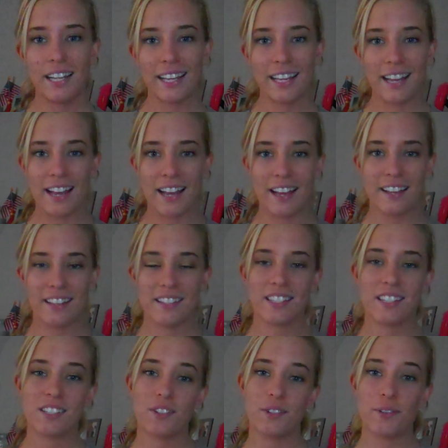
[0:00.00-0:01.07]
Hey
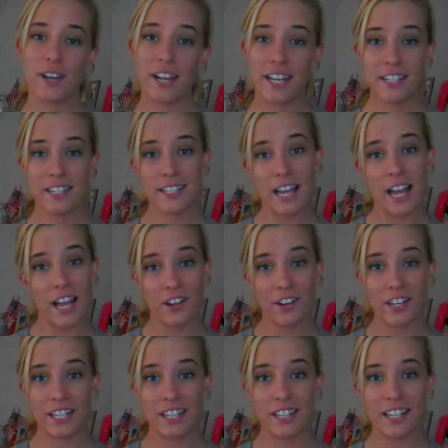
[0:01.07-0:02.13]
guys, so I didn't die or
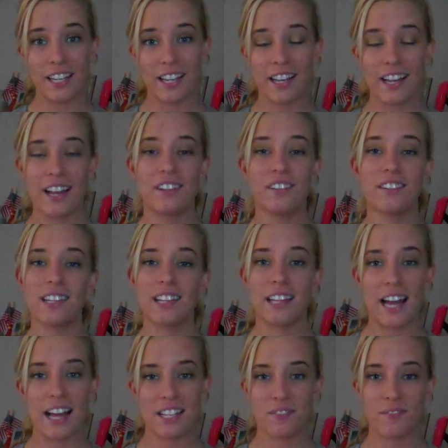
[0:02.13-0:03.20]
anything. I know the
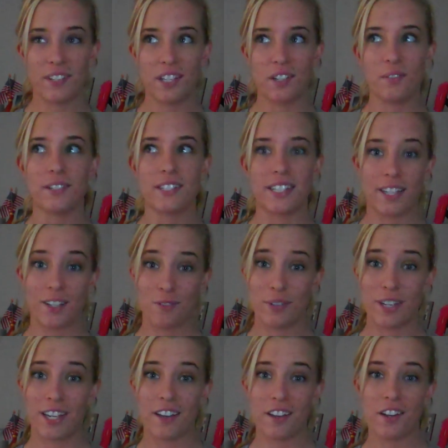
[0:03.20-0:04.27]
last video was like a
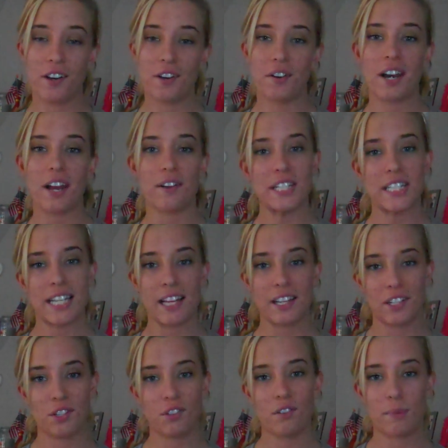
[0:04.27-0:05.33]
week ago and I was
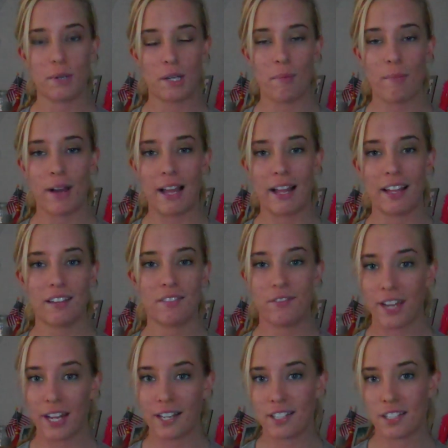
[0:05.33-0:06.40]
telling you about my
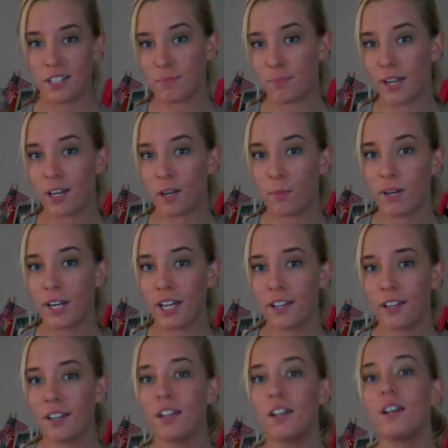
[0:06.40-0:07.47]
infected spider
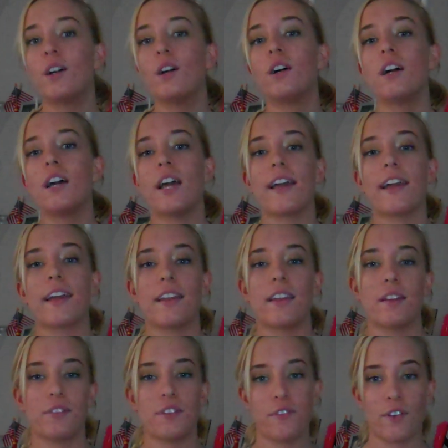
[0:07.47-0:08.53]
bite. And
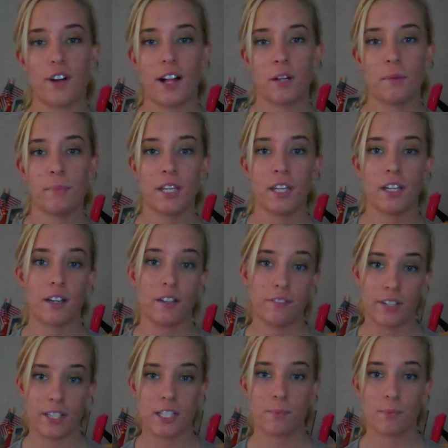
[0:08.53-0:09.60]
if you follow me on
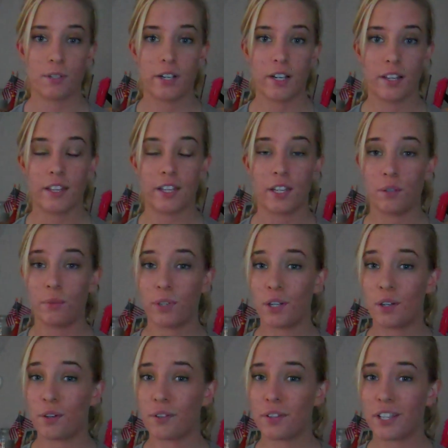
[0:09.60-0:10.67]
Facebook, then you would
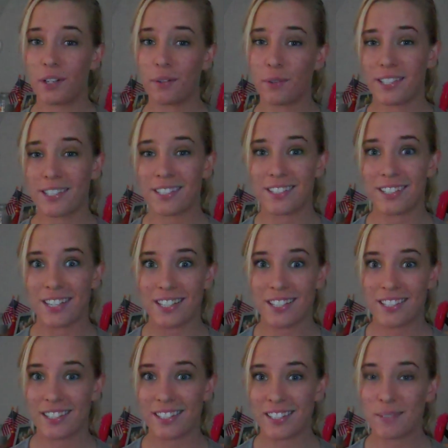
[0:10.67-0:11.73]
know that it wasn't
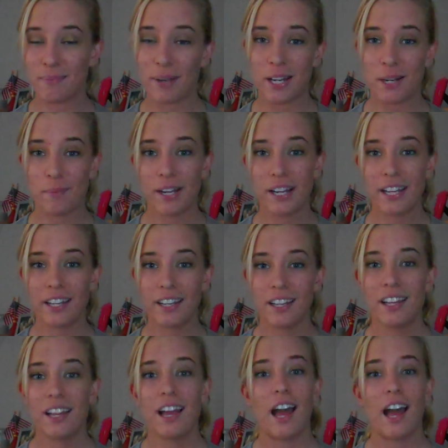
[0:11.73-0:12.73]
just a spider bite.